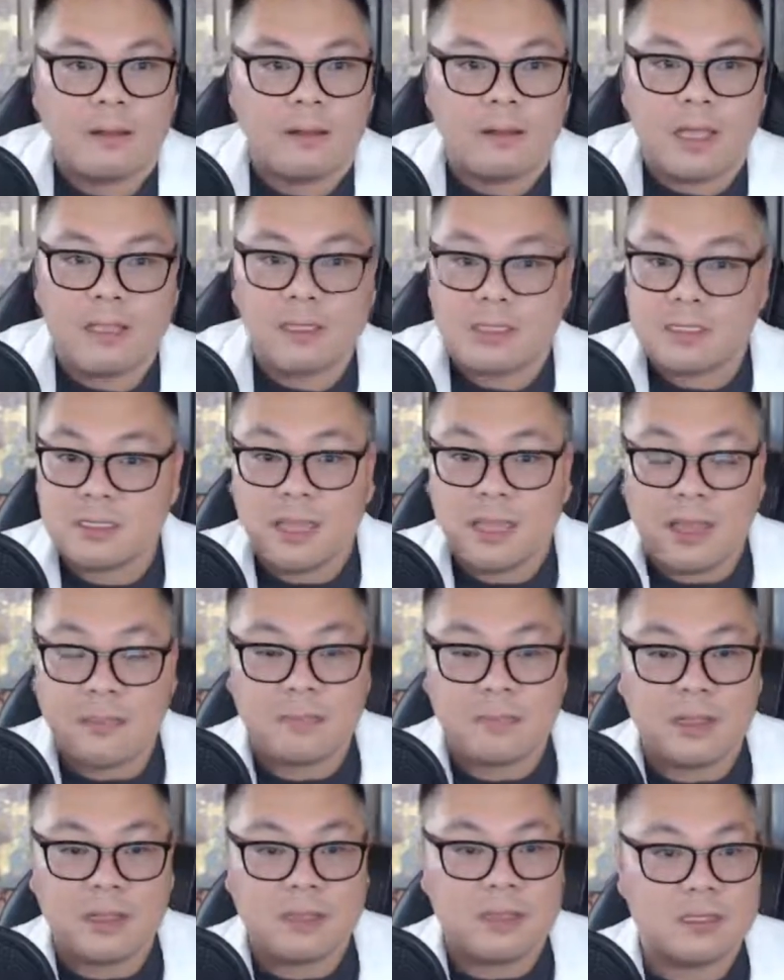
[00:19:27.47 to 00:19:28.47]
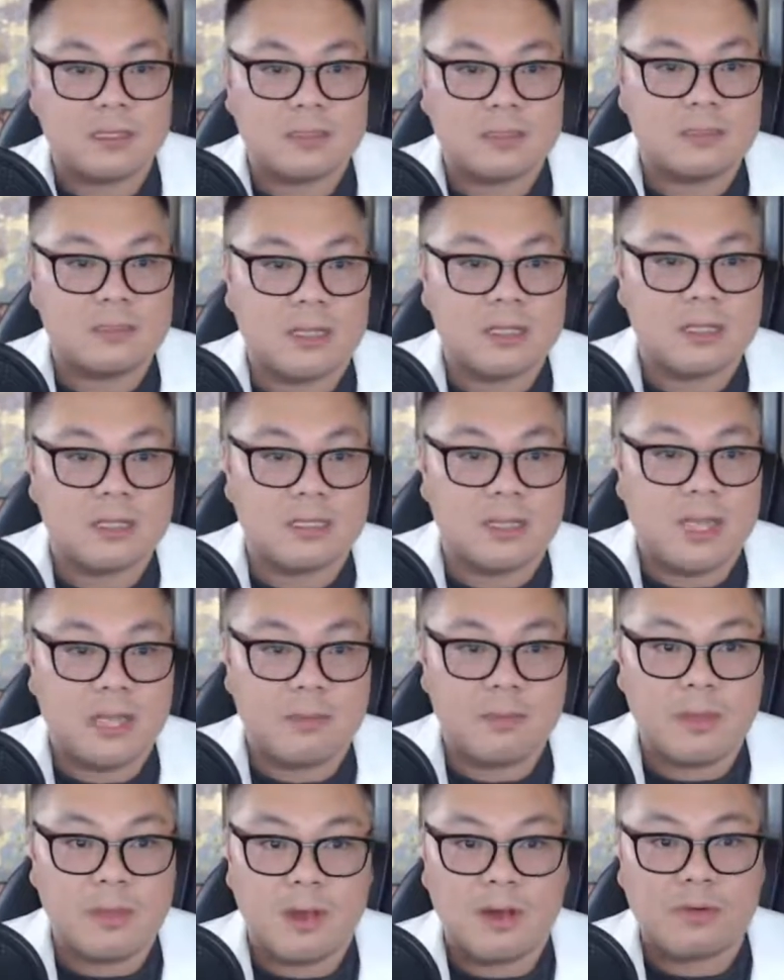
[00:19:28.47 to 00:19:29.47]
They just
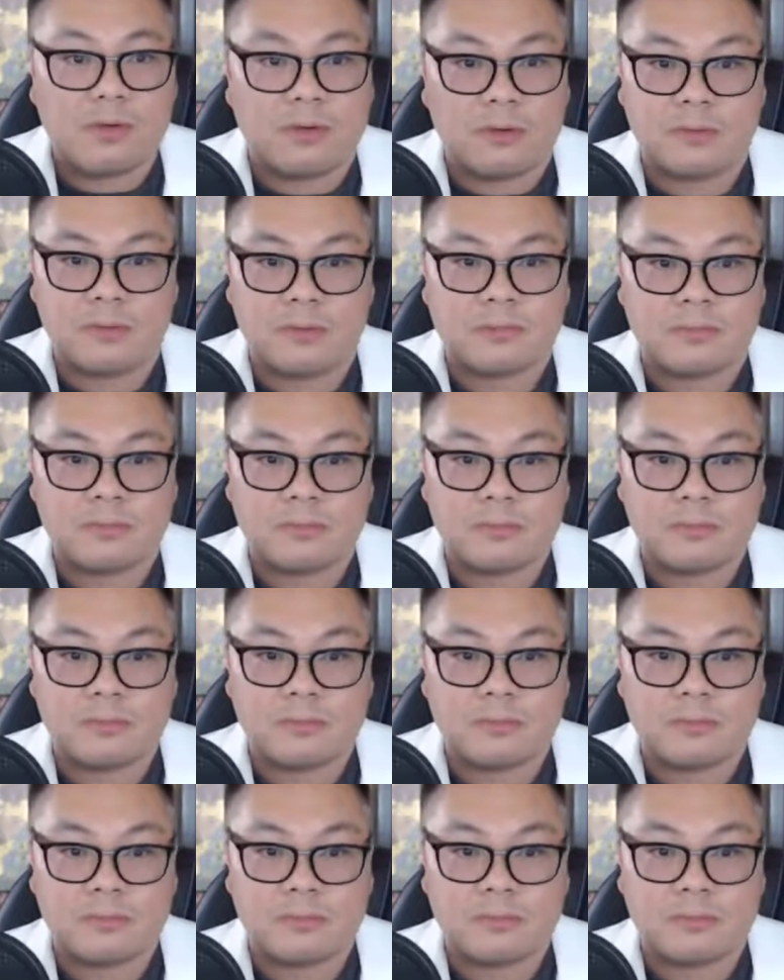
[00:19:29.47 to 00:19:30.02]
let me go.